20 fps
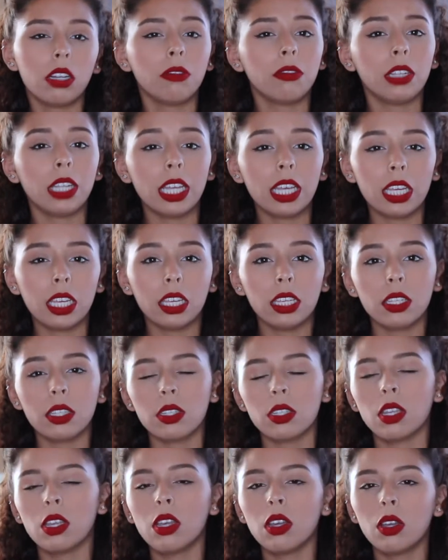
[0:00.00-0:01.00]
of
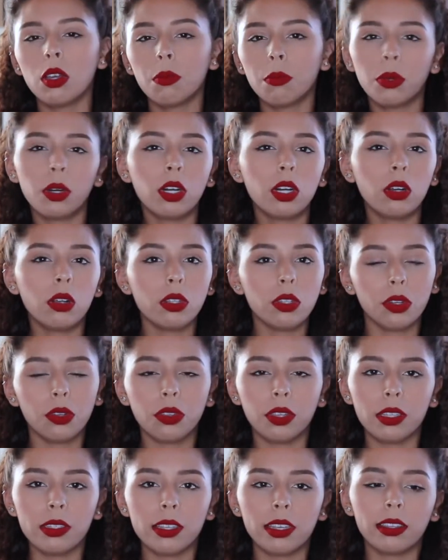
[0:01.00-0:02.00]
lace, pearls or
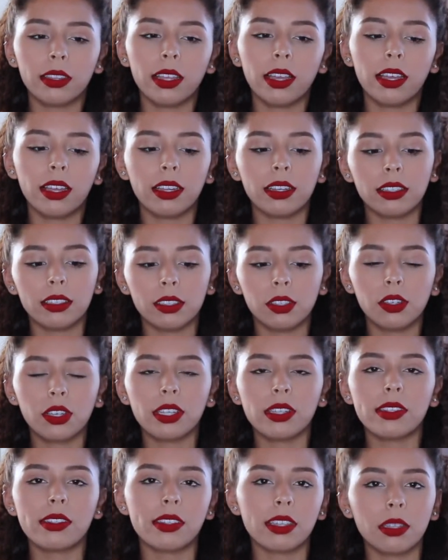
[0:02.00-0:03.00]
things like that. You
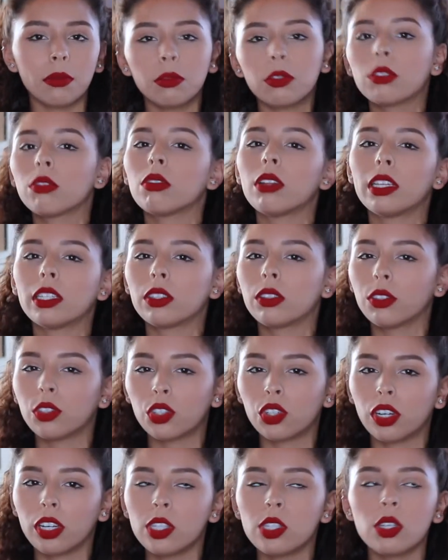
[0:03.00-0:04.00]
can see them through like the
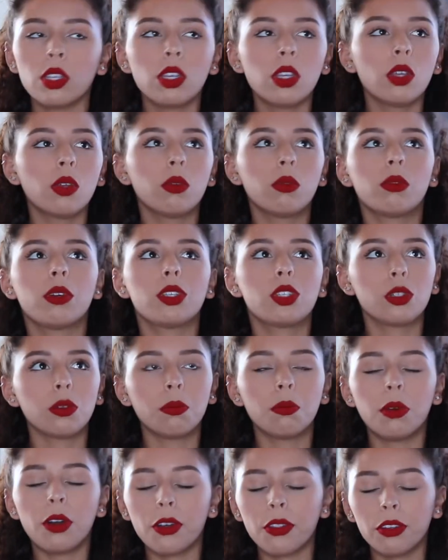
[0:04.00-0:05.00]
shirts, which
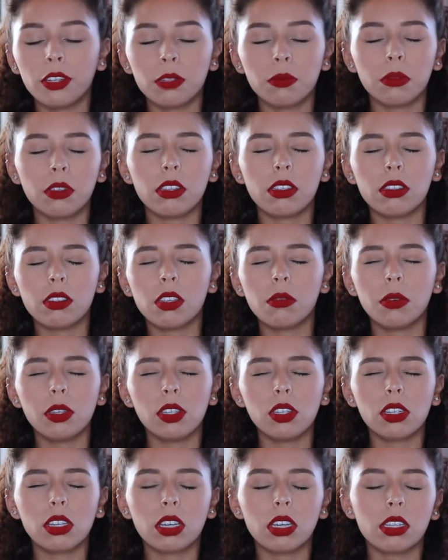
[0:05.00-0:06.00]
bothers me so
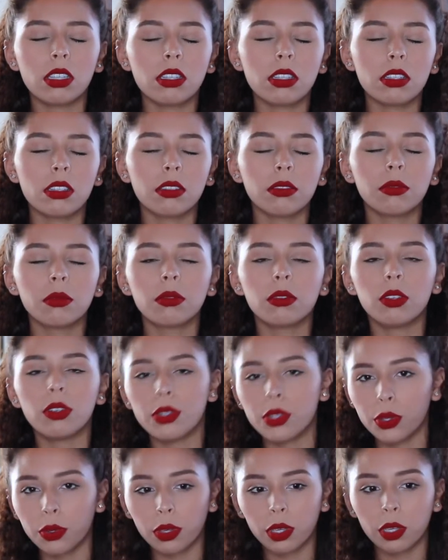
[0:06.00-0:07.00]
much because they're
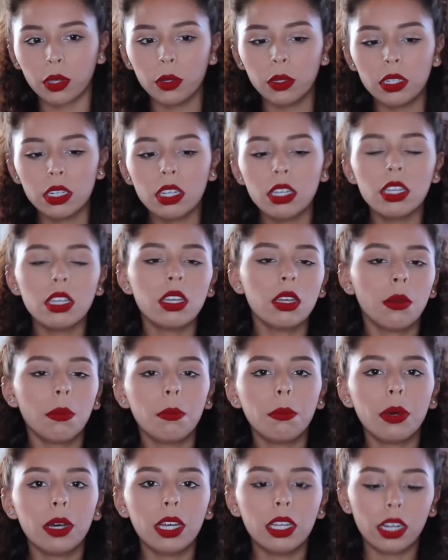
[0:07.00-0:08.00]
so cute.
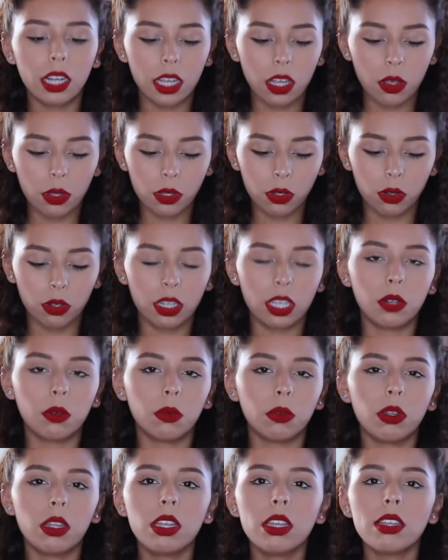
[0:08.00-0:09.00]
But I also need
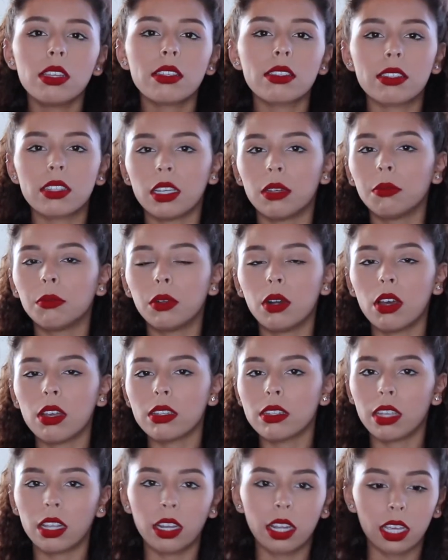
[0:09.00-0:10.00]
some
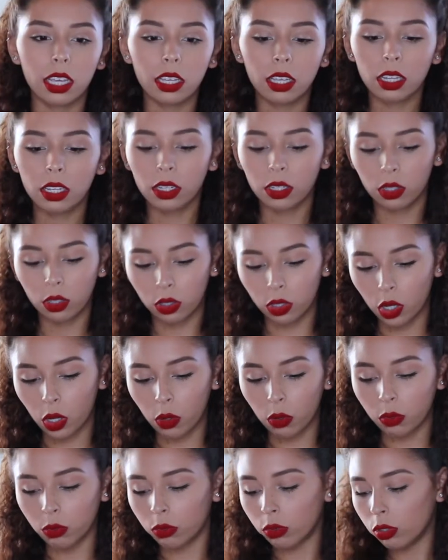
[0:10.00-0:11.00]
bras that like
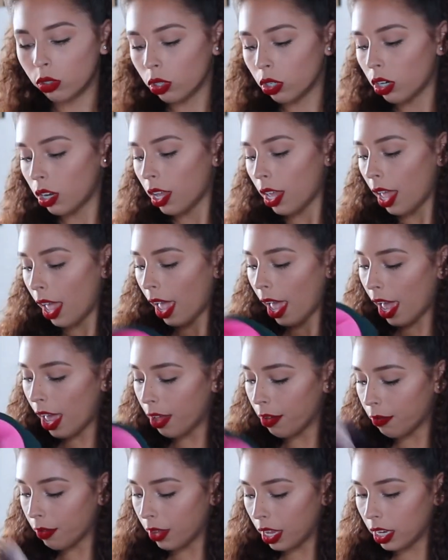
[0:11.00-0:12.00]
don't
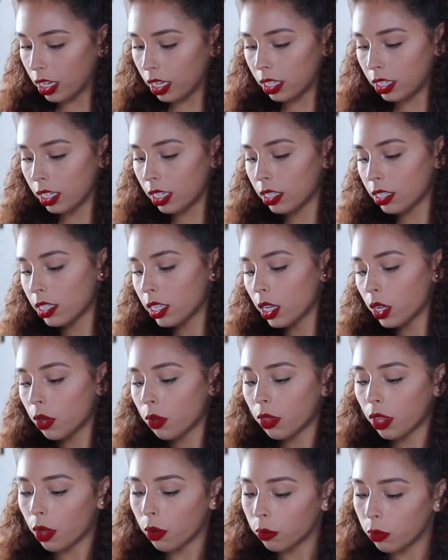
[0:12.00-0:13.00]
have any detail,
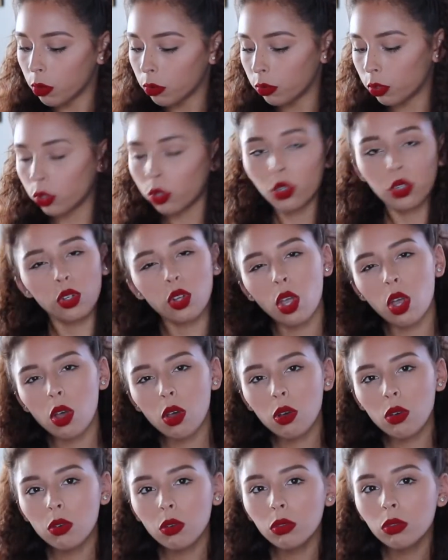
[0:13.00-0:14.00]
that won't
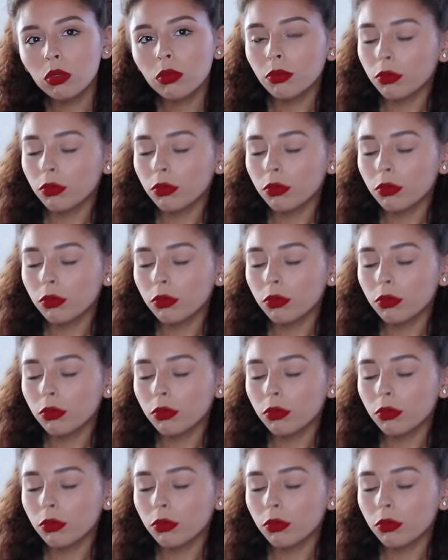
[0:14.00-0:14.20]
show